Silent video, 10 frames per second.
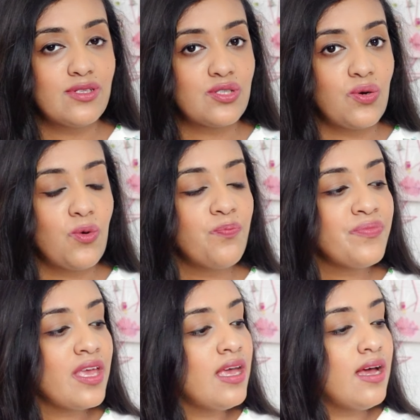So
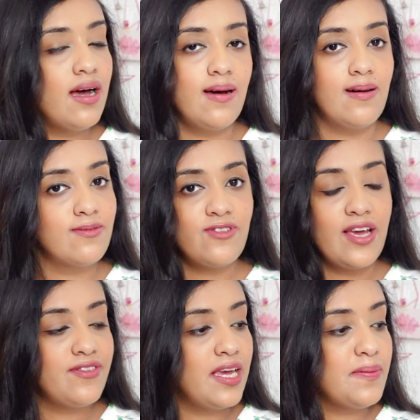
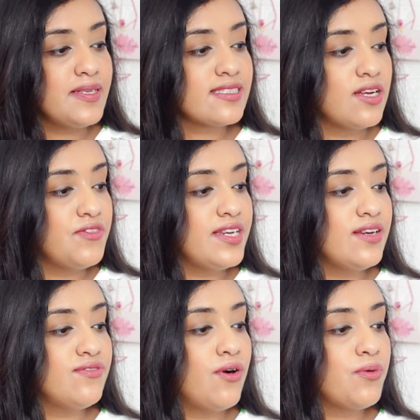5 a.m. is
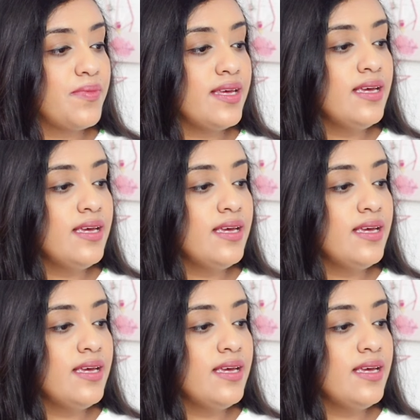convenient for me.